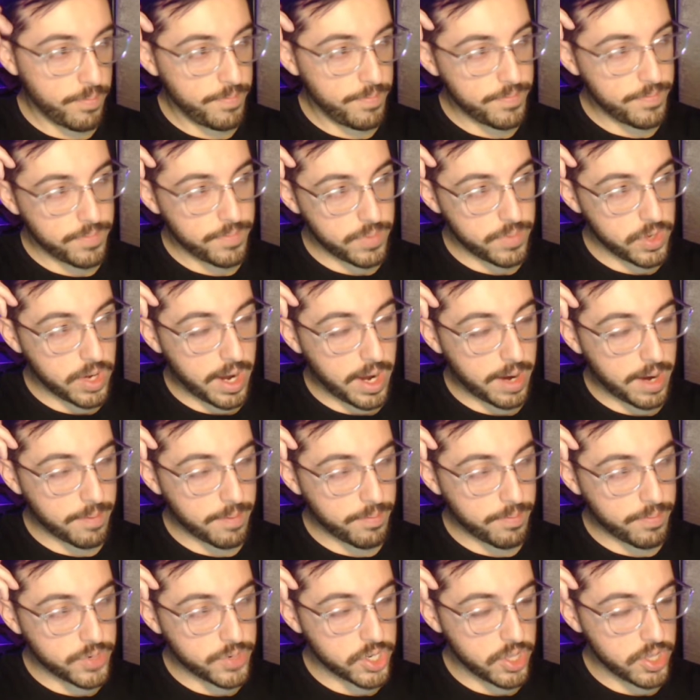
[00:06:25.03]
You got
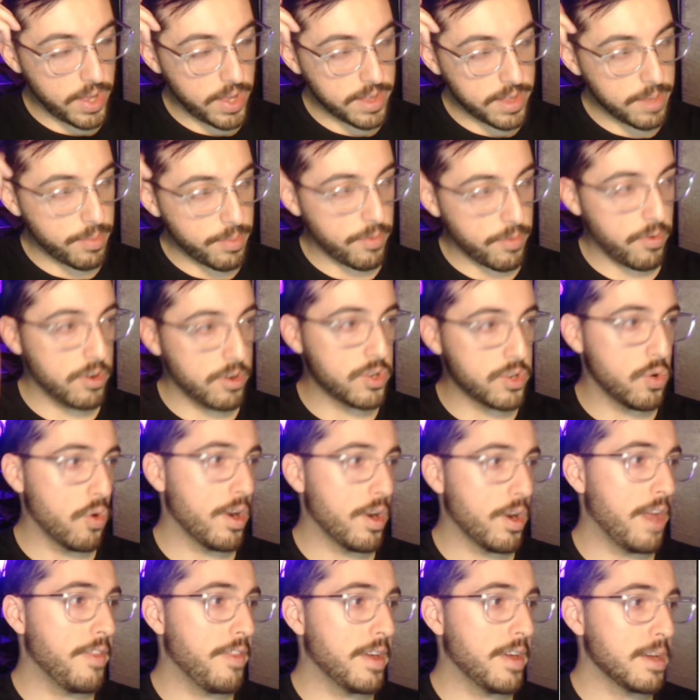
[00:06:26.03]
to slightly prefer
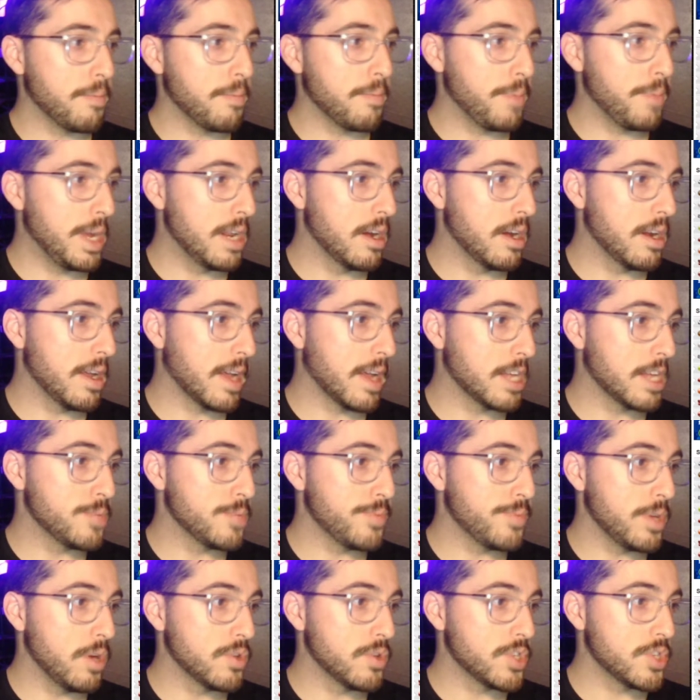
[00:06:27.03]
Doran, I think. Peanut against
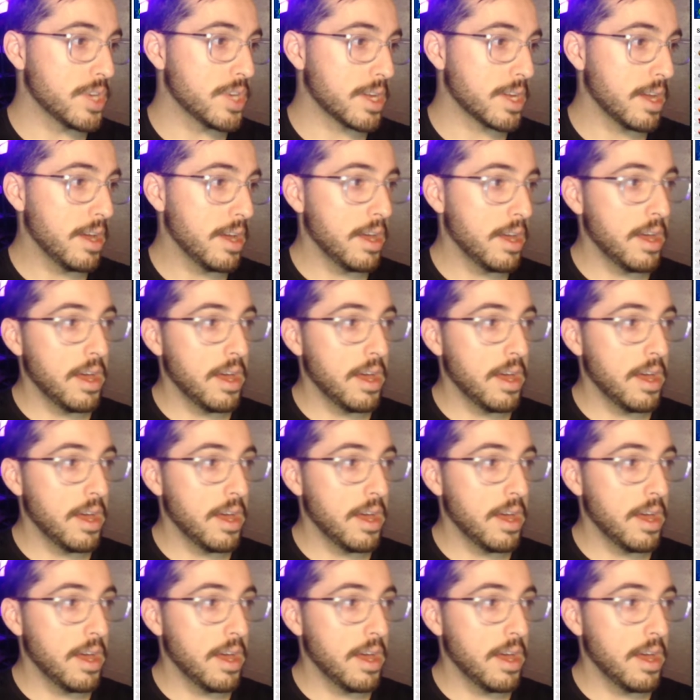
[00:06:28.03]
Piosik.